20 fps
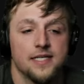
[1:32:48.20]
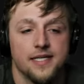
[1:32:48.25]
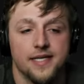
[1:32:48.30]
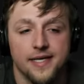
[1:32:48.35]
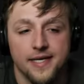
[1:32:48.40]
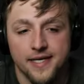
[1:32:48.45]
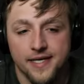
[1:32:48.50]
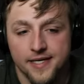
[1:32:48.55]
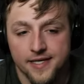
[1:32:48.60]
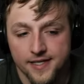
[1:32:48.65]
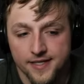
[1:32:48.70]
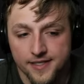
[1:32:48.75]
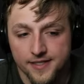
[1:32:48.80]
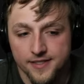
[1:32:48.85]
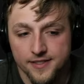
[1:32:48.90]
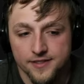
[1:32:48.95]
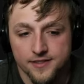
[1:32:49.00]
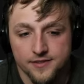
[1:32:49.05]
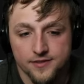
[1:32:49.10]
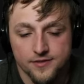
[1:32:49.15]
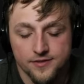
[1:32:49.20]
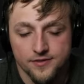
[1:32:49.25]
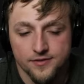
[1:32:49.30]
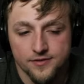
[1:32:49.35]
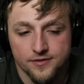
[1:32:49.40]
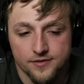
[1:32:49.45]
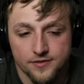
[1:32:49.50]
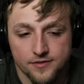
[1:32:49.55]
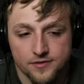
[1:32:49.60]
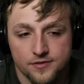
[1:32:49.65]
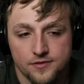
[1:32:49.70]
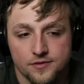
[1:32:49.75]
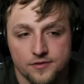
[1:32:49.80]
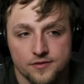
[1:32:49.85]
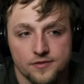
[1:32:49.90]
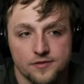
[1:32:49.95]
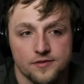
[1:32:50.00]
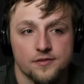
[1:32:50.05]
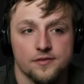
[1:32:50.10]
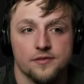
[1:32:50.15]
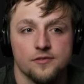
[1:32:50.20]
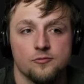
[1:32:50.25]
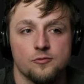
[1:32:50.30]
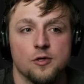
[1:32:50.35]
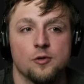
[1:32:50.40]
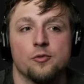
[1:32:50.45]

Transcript: is, well,